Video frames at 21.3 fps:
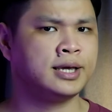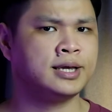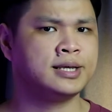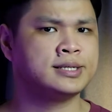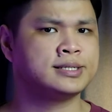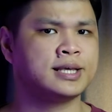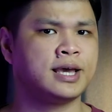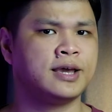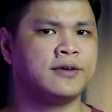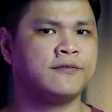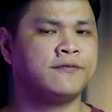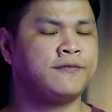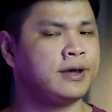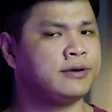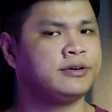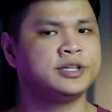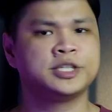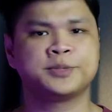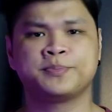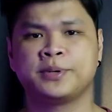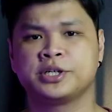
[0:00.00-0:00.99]
is a
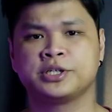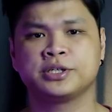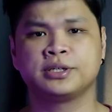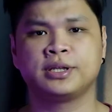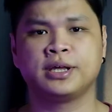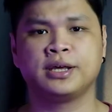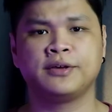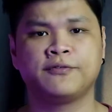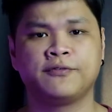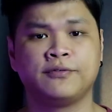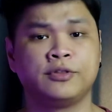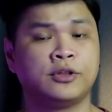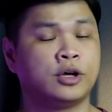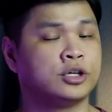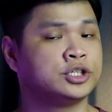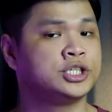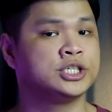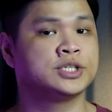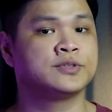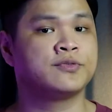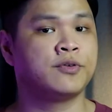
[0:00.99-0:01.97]
very special day, not
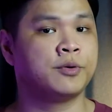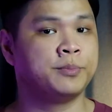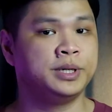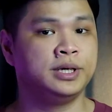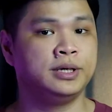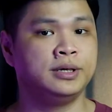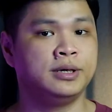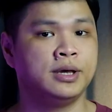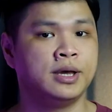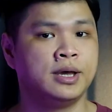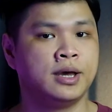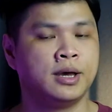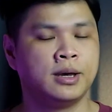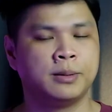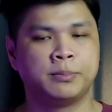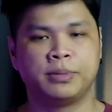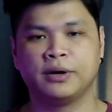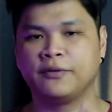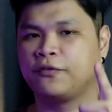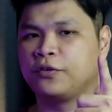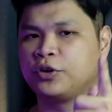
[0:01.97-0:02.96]
just for me,
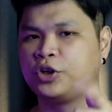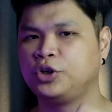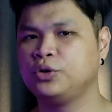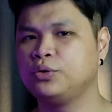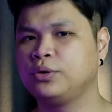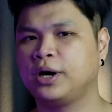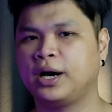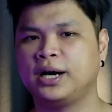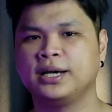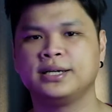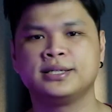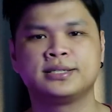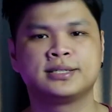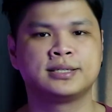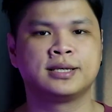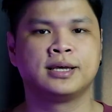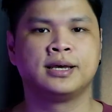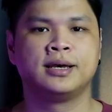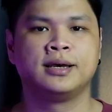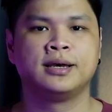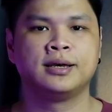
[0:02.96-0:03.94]
but for you guys,
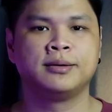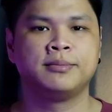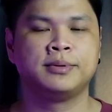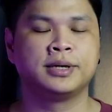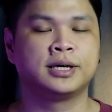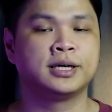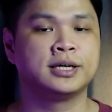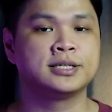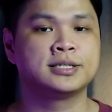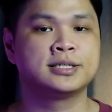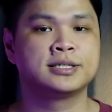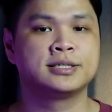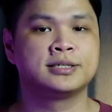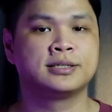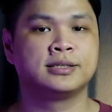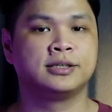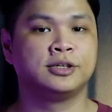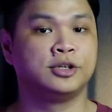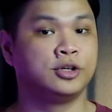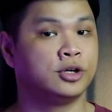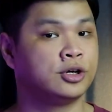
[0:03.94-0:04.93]
because
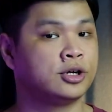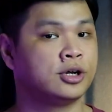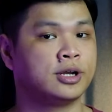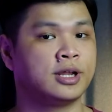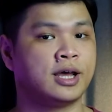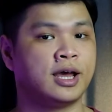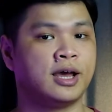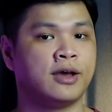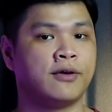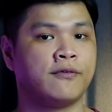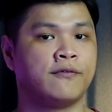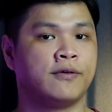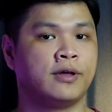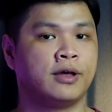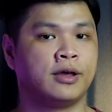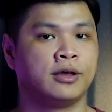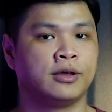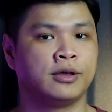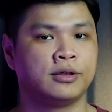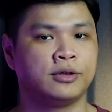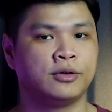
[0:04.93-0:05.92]
you're gonna have
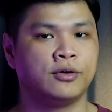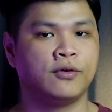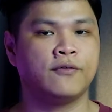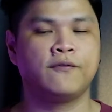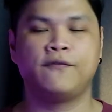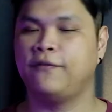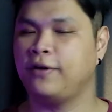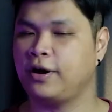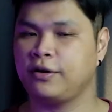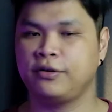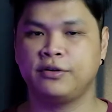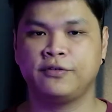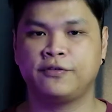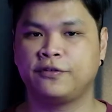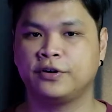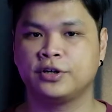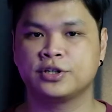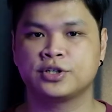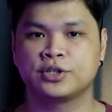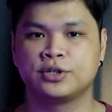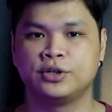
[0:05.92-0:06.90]
your very
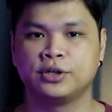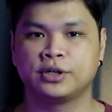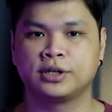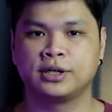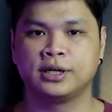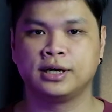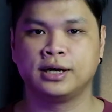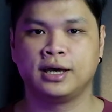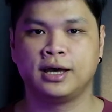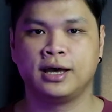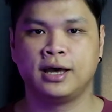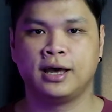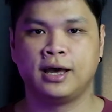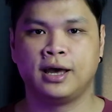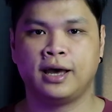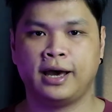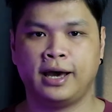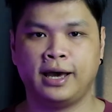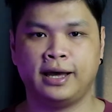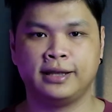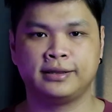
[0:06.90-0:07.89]
first look
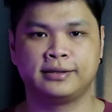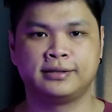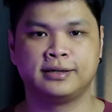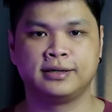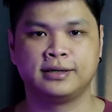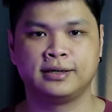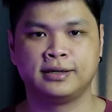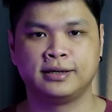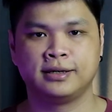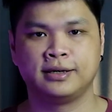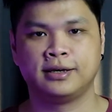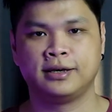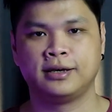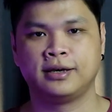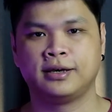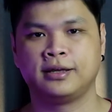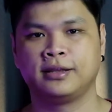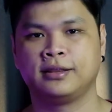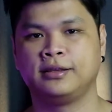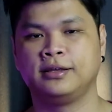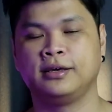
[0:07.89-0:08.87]
at
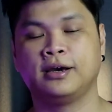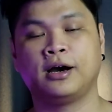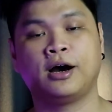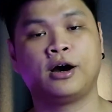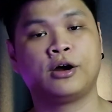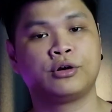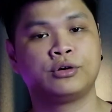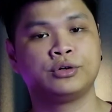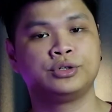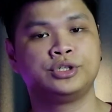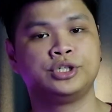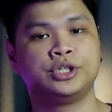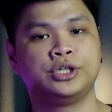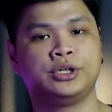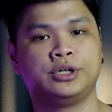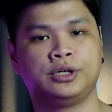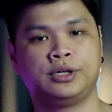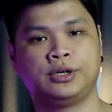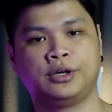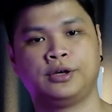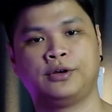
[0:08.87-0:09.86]
the
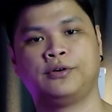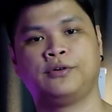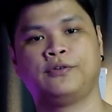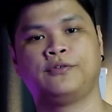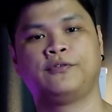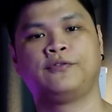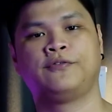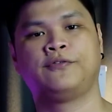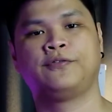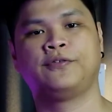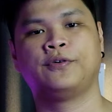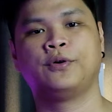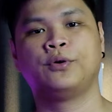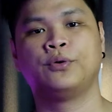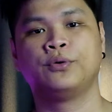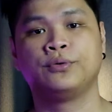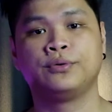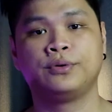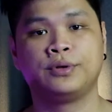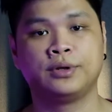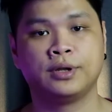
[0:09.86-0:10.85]
ROG
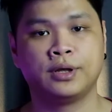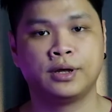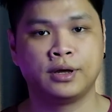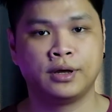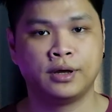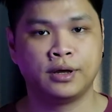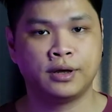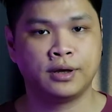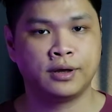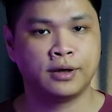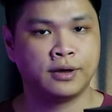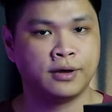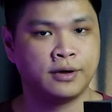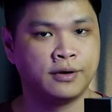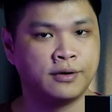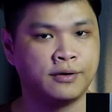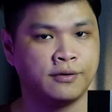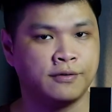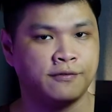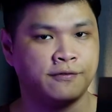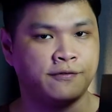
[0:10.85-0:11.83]
Phone
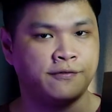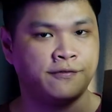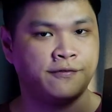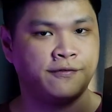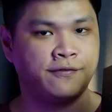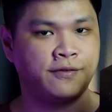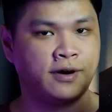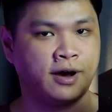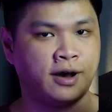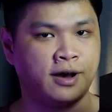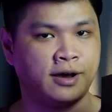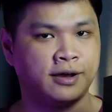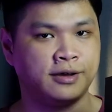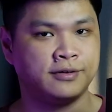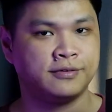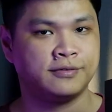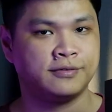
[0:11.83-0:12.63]
5.